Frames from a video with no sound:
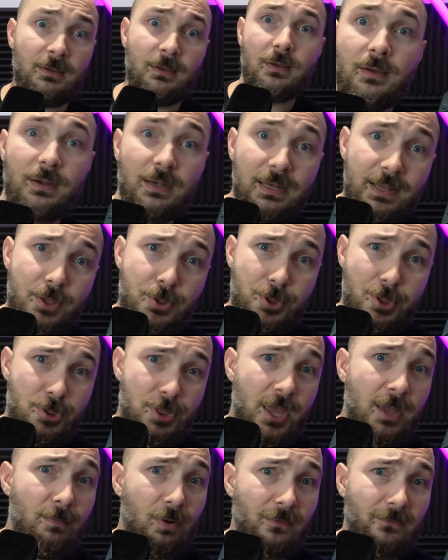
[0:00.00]
release a
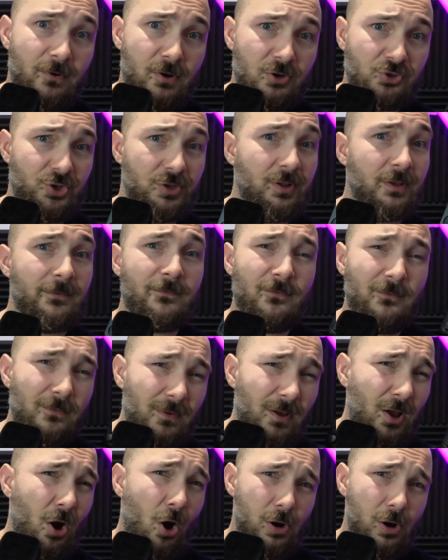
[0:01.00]
stable version of
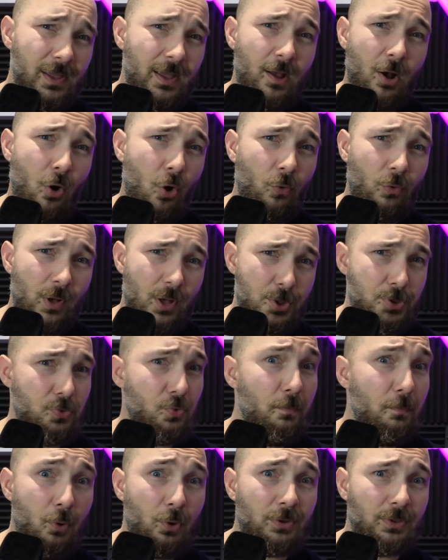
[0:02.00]
Garlic OS
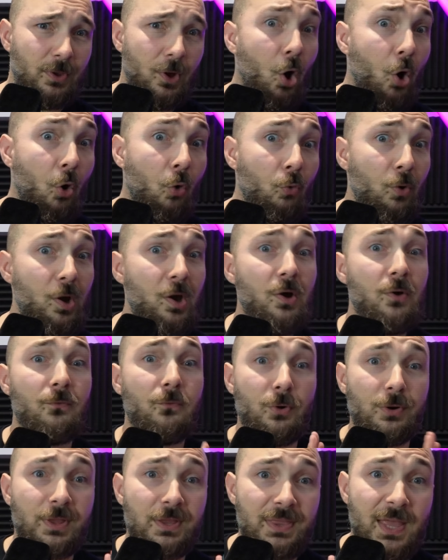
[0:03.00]
2.0
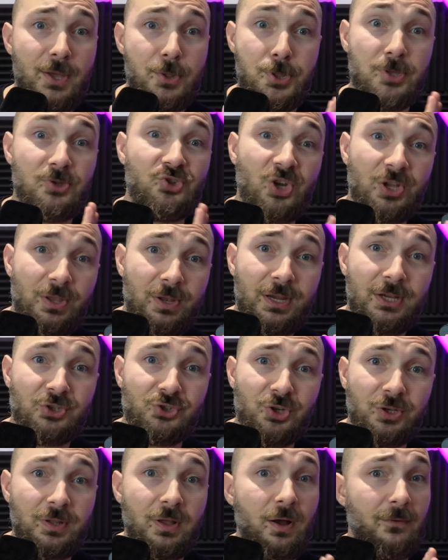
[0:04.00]
for the next
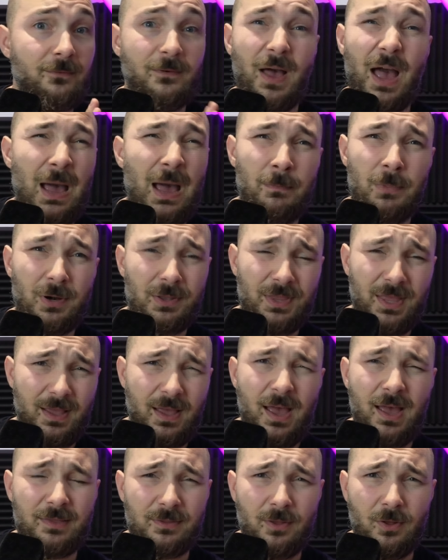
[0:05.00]
generation of Anbernic
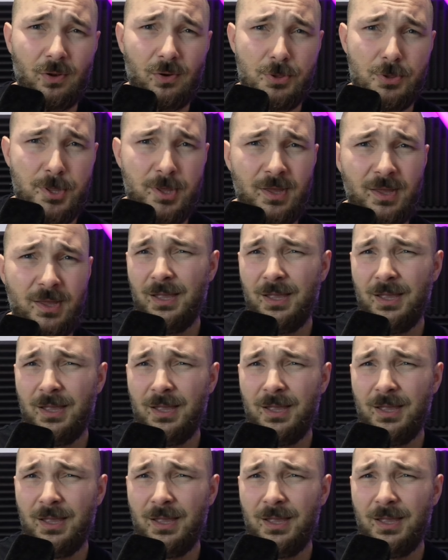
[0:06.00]
handhelds.